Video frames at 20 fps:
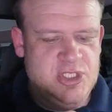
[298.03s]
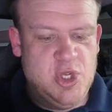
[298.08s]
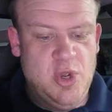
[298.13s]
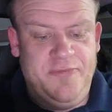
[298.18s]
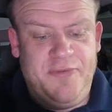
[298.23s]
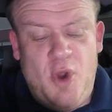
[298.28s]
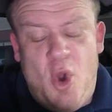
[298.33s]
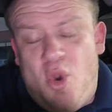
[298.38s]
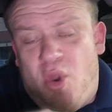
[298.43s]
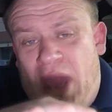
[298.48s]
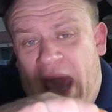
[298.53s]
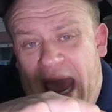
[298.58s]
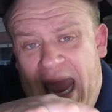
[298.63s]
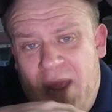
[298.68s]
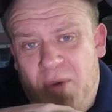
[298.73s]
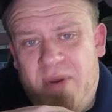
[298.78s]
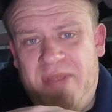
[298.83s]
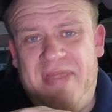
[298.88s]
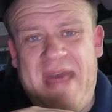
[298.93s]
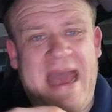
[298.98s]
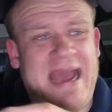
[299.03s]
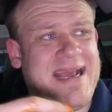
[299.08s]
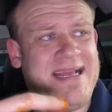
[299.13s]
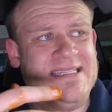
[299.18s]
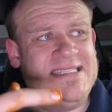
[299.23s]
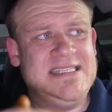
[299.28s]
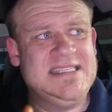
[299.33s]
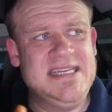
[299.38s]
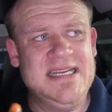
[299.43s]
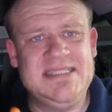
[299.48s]
So if you're okay with that
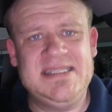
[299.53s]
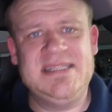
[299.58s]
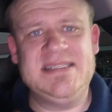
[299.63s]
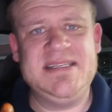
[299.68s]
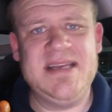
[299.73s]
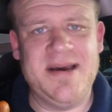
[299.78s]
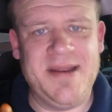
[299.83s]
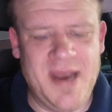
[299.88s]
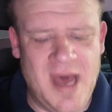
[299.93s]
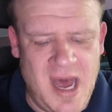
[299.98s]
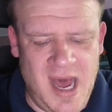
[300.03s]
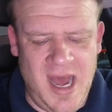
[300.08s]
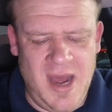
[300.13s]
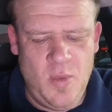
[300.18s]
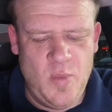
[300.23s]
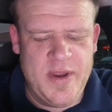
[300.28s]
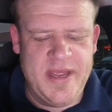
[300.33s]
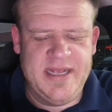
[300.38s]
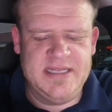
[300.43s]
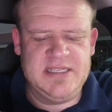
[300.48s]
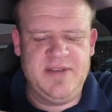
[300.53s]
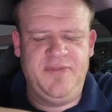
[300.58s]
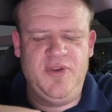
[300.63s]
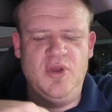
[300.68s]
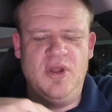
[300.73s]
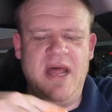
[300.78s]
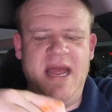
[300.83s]
consistency on hot wings, if you